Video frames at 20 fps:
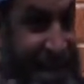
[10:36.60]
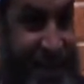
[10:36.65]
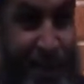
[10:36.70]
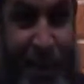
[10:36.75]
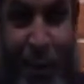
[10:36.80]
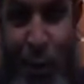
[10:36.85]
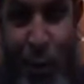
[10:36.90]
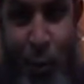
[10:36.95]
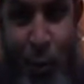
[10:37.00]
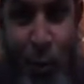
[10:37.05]

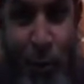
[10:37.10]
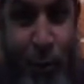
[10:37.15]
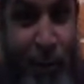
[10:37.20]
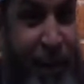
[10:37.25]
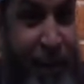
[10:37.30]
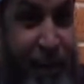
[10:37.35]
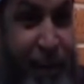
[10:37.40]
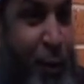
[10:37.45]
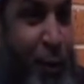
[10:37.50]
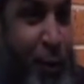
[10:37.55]
Because we're
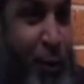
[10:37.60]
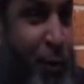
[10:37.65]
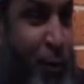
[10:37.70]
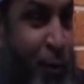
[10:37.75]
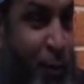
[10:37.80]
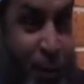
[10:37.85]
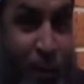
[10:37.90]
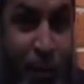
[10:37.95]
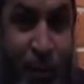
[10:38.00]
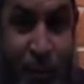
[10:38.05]
very few,
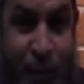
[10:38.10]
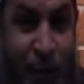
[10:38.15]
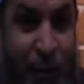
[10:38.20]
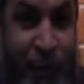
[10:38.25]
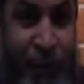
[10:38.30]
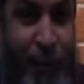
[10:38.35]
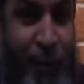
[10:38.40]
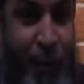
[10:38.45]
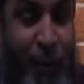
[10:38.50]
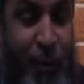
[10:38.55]
very
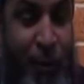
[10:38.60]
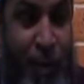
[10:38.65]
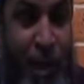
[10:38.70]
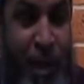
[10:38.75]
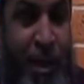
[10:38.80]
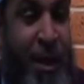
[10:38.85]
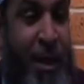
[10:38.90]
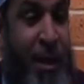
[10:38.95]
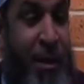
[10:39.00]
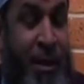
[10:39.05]
few.
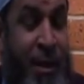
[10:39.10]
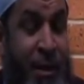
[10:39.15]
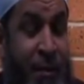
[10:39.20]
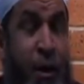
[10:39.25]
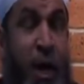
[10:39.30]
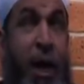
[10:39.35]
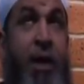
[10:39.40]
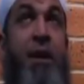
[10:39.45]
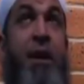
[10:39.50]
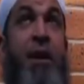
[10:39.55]

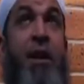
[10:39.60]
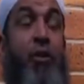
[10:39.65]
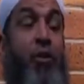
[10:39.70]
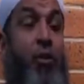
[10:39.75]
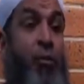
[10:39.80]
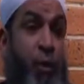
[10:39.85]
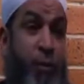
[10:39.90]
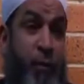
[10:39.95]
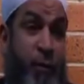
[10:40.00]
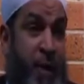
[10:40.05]
We ask Allah to
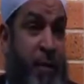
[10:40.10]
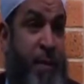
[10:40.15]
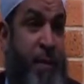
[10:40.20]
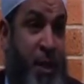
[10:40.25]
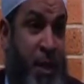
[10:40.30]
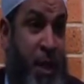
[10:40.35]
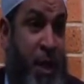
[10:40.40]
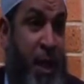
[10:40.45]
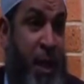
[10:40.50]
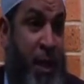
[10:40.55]
be of them,
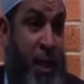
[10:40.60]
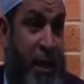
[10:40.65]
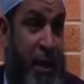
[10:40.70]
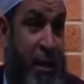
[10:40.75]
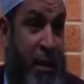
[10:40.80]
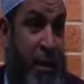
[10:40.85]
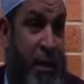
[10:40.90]
inshallah.